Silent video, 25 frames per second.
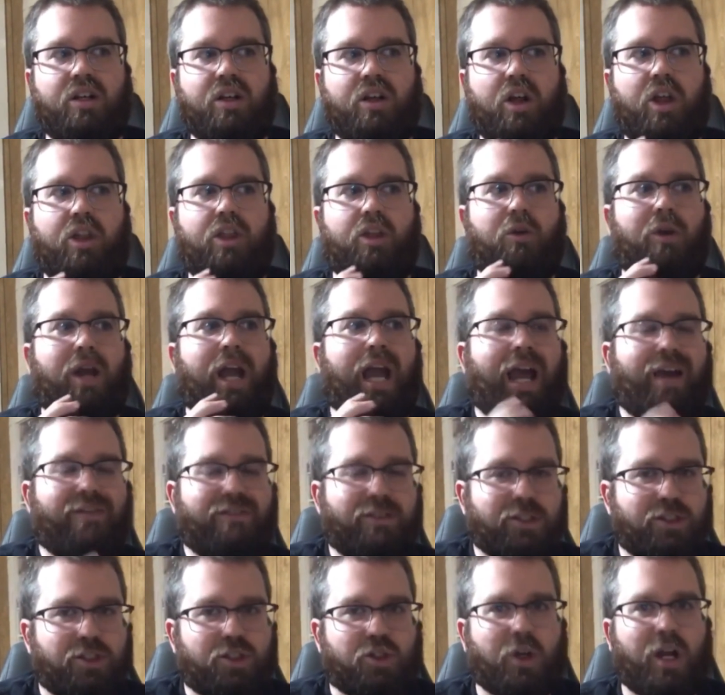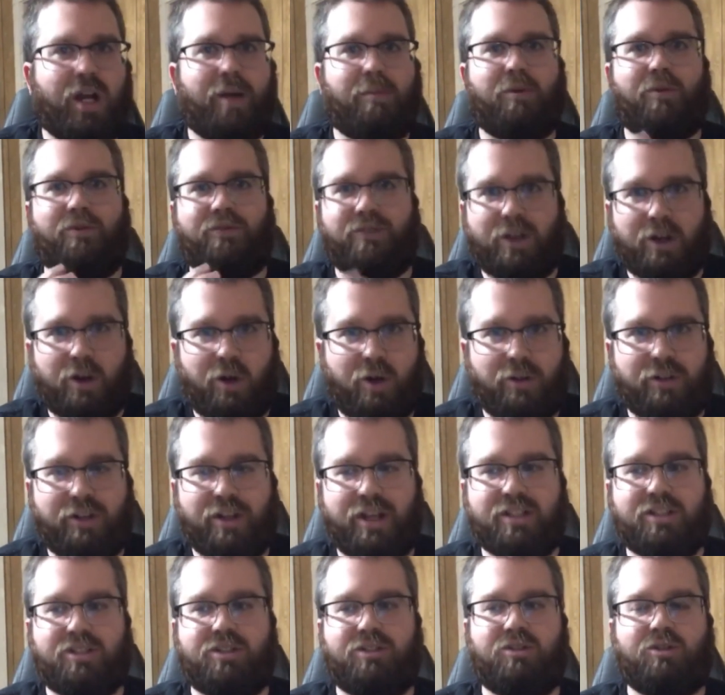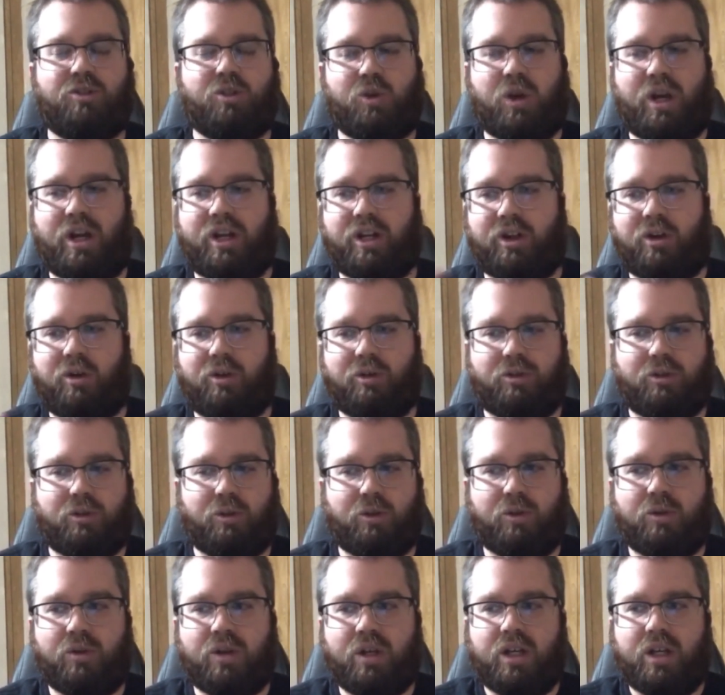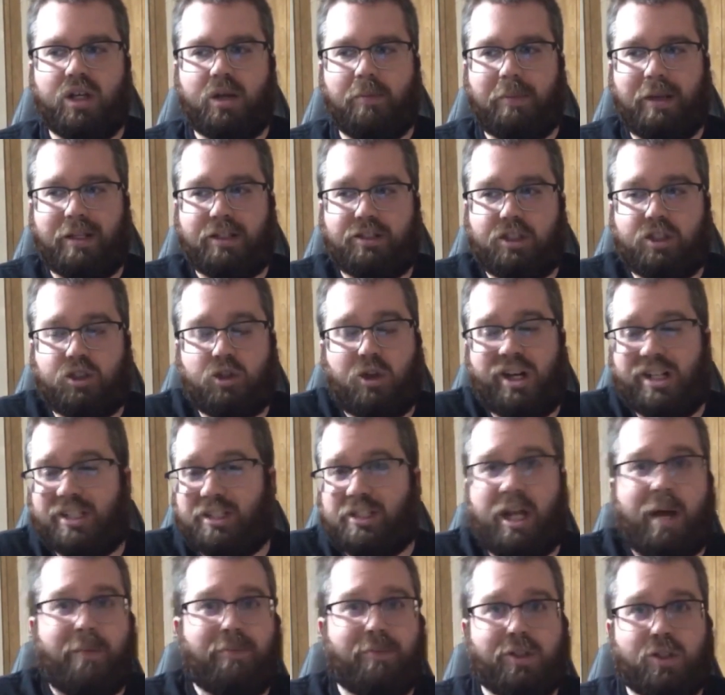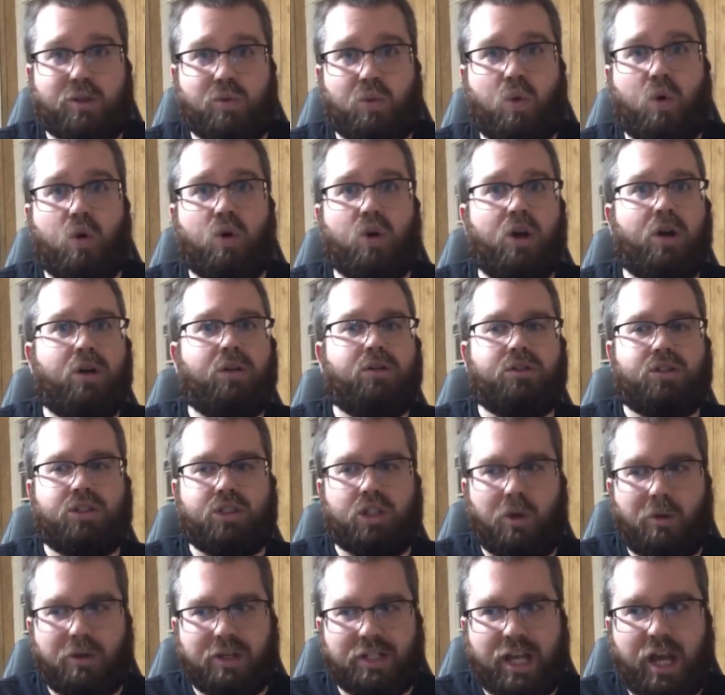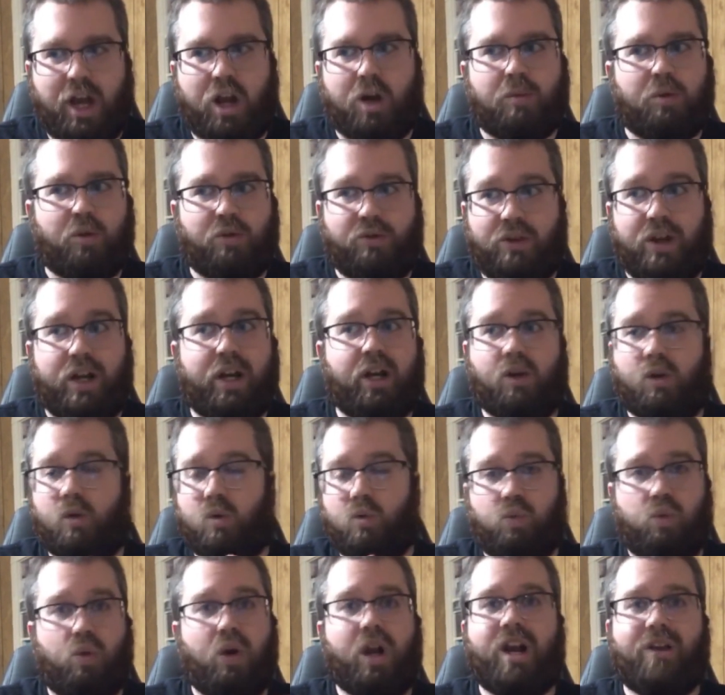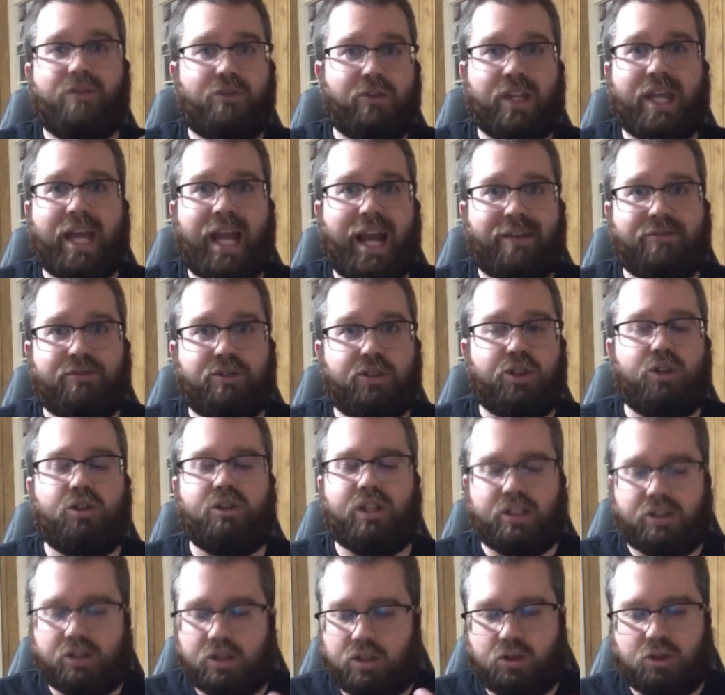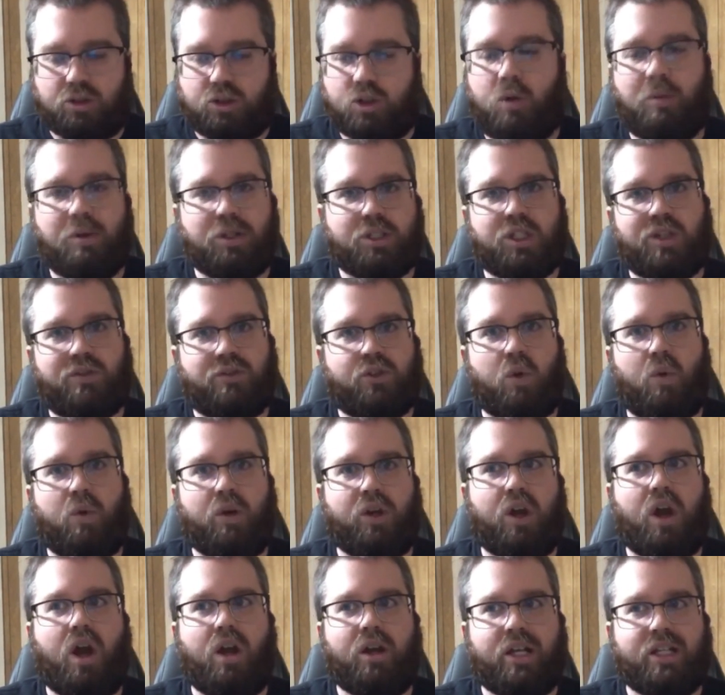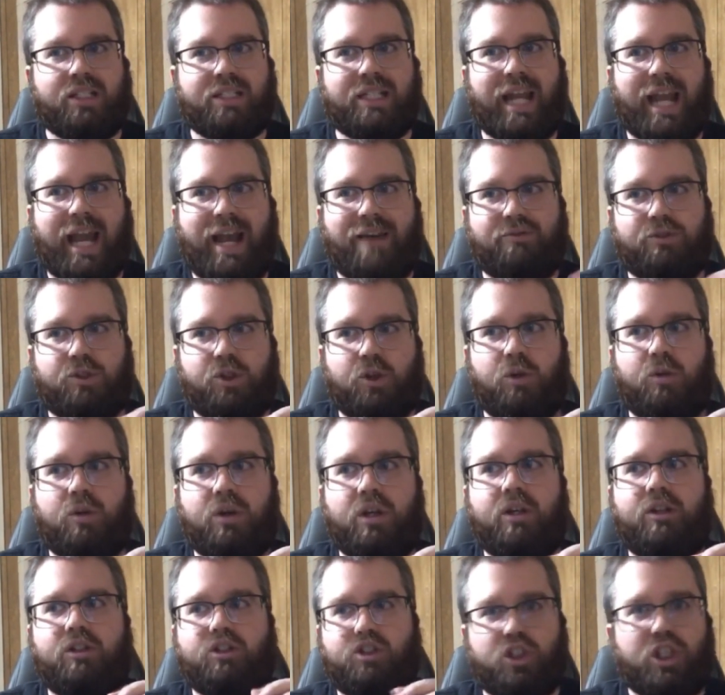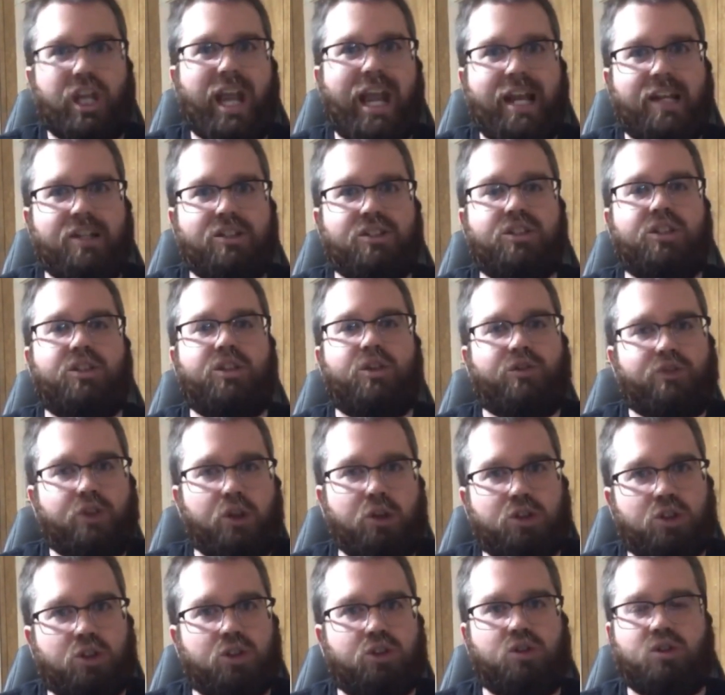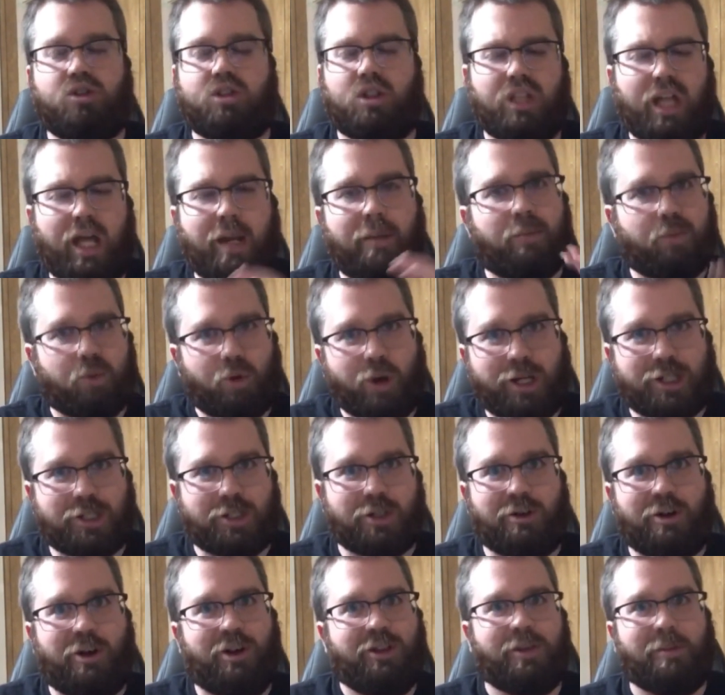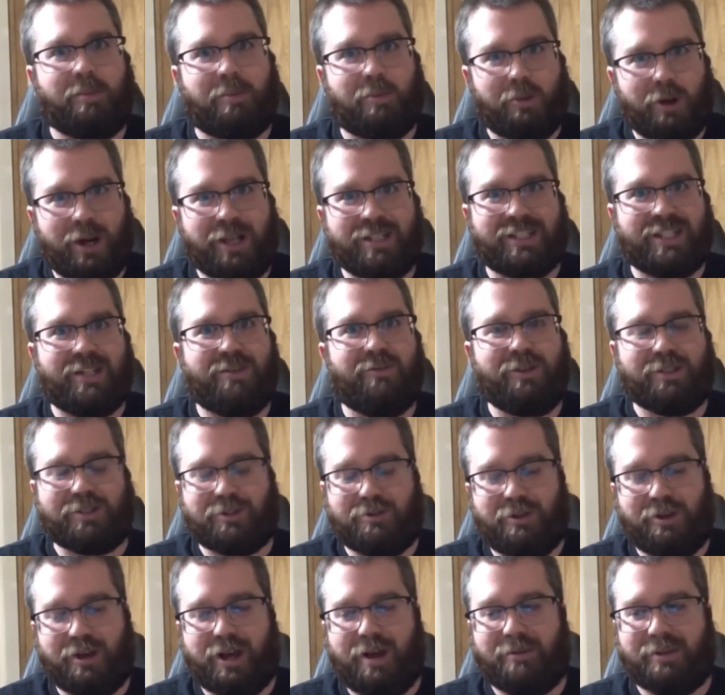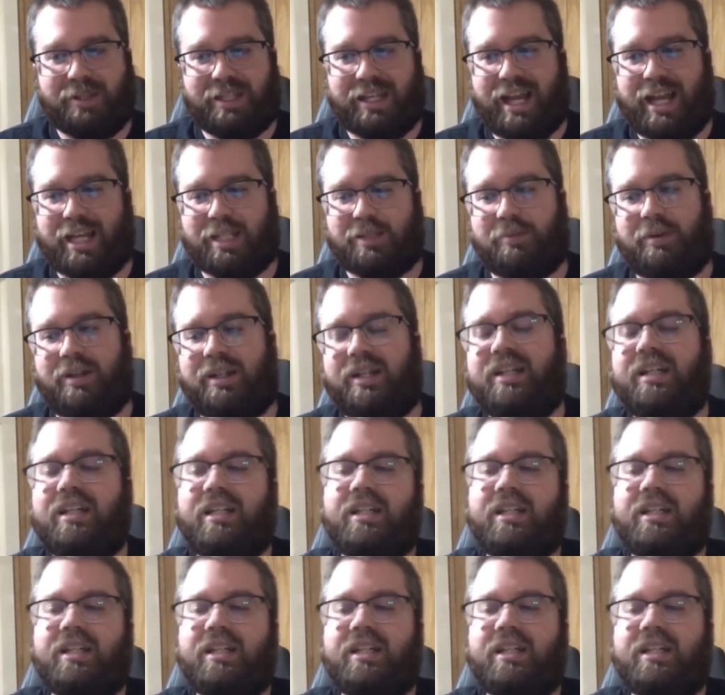they're having to try to prevent all this, and they're trying to go through basically trying to stop this war and slow it down or prevent it or whatever they have to do. Like, there's so much stuff going on because they have to change the future. So it's a lot of pressure on the present, what's going on with the X-Men.